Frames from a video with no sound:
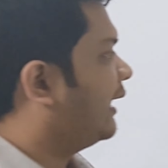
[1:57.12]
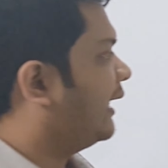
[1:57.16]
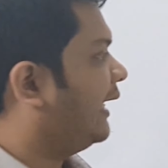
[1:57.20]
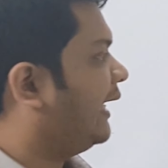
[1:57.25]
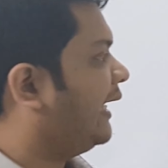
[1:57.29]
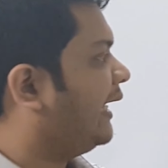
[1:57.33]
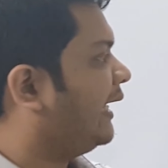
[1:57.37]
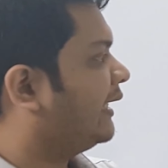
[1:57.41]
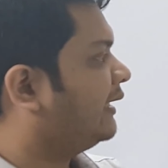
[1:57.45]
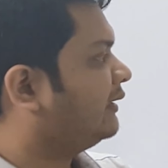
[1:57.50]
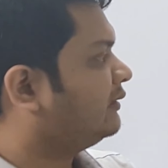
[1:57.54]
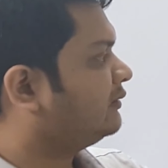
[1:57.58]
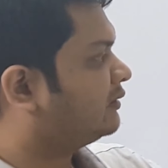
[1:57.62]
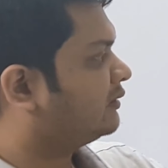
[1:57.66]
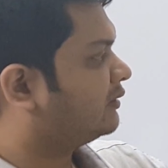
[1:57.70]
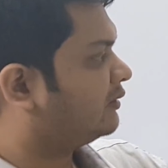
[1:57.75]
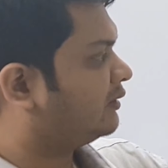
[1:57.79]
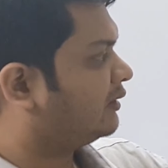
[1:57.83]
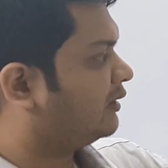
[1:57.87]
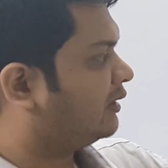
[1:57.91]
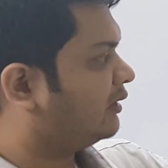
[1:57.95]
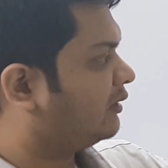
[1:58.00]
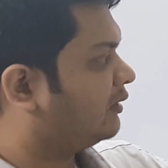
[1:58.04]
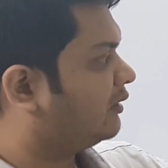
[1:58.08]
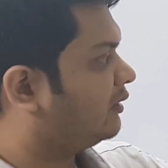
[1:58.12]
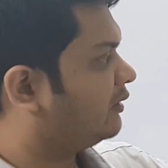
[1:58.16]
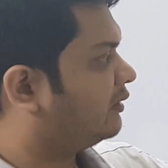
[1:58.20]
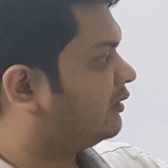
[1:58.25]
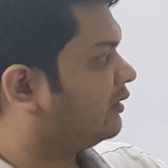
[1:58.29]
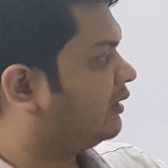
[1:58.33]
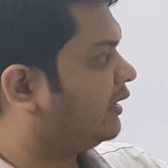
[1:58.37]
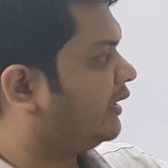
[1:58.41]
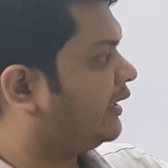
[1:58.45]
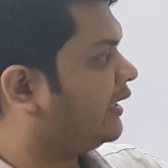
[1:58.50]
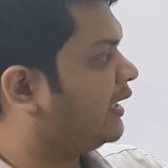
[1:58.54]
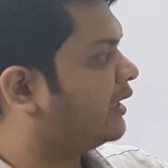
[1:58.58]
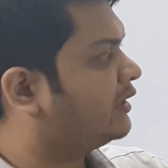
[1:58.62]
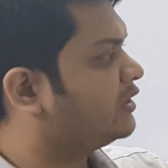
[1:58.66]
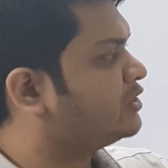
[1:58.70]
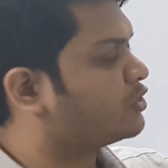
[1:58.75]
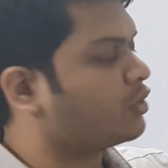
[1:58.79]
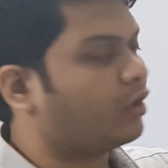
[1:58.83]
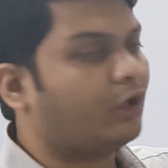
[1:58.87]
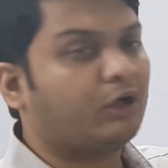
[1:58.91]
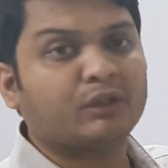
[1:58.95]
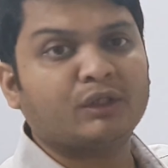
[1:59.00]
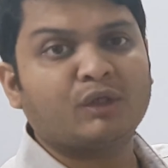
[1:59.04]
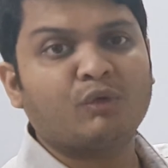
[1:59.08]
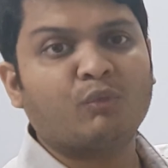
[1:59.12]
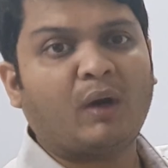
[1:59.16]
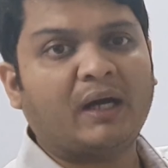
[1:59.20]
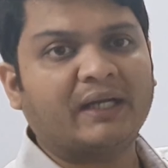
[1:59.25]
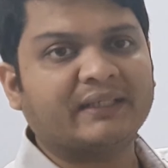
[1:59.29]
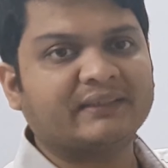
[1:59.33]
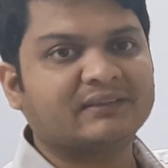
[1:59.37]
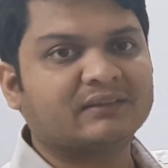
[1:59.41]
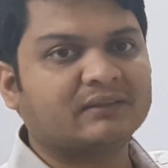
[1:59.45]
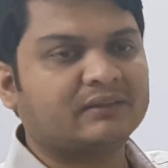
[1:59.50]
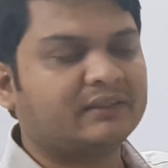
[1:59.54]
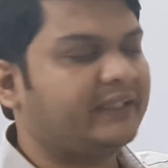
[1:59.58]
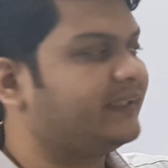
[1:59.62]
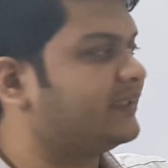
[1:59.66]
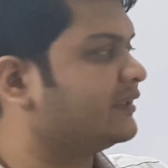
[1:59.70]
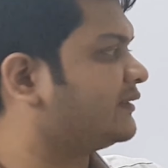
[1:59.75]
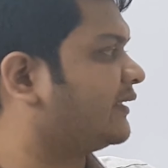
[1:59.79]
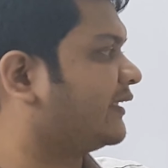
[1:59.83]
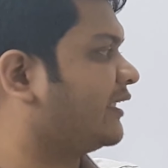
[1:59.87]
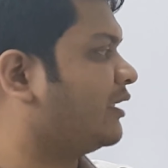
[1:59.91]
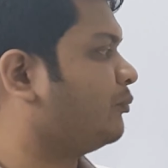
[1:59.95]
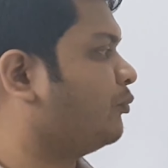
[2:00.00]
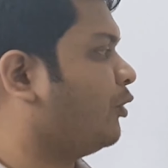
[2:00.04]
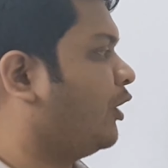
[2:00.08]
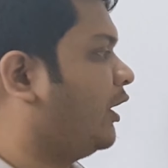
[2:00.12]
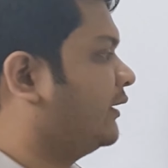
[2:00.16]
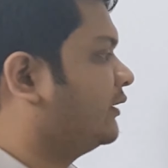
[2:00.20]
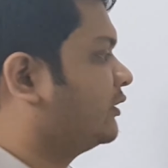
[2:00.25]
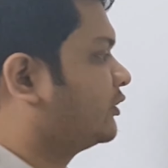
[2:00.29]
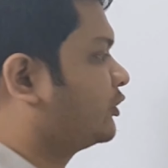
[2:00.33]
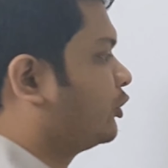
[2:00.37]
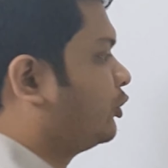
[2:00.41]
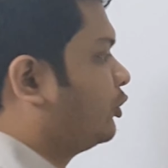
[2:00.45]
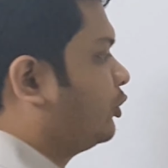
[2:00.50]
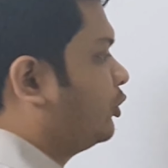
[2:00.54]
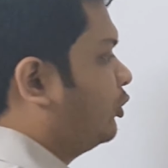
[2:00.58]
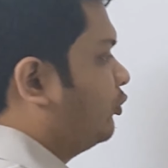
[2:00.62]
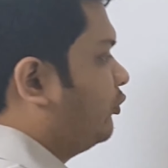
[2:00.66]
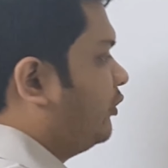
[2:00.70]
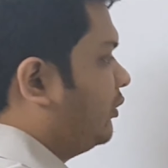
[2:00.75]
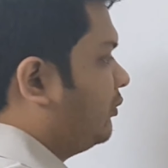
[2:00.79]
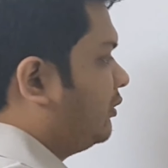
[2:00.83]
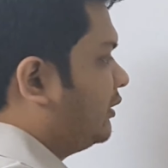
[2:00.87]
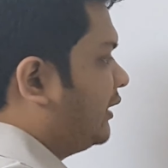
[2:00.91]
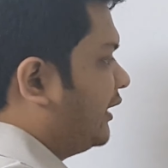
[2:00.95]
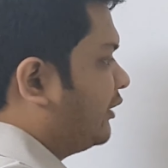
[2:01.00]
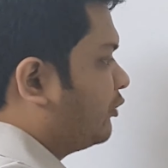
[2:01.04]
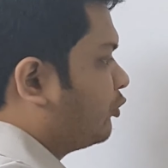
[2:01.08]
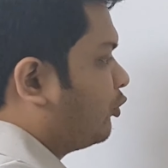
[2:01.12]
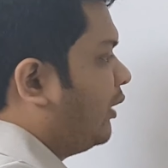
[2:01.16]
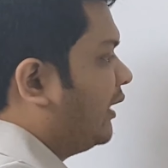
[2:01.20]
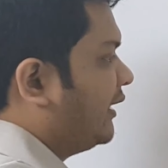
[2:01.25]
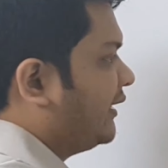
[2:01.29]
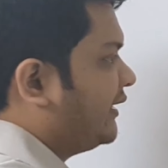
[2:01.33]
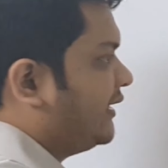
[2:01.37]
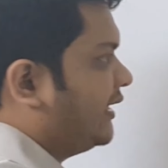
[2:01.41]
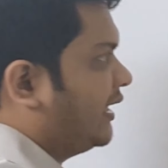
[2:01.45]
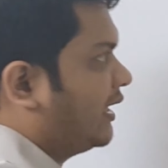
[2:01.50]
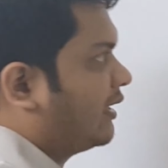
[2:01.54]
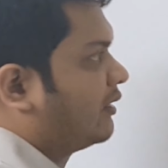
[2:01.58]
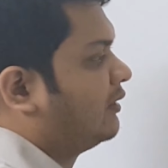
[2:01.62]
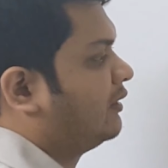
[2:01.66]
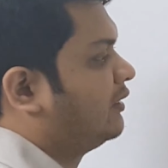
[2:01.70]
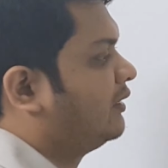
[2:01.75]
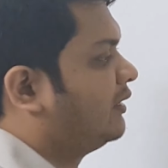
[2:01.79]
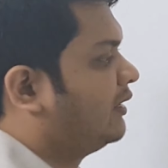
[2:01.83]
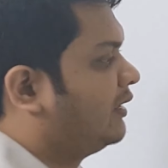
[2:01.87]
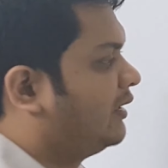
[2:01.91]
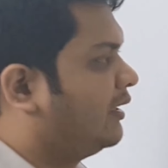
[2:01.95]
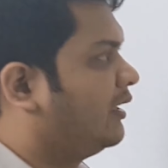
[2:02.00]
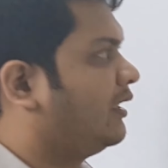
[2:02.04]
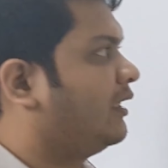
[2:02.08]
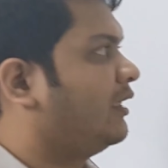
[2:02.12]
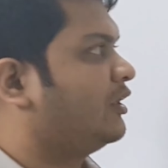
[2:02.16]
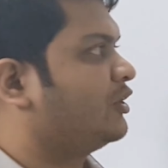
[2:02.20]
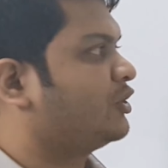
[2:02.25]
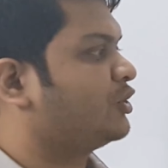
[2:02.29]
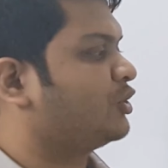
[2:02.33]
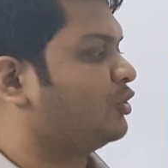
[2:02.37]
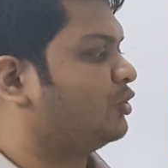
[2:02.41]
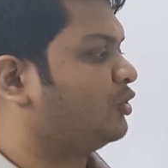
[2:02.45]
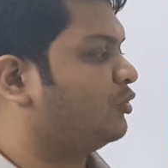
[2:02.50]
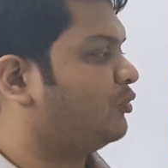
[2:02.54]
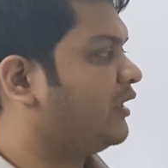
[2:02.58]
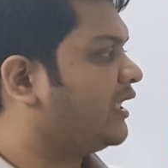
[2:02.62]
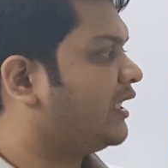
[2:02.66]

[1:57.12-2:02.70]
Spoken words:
and here is only one intersecting point. So we will write 1 here. So we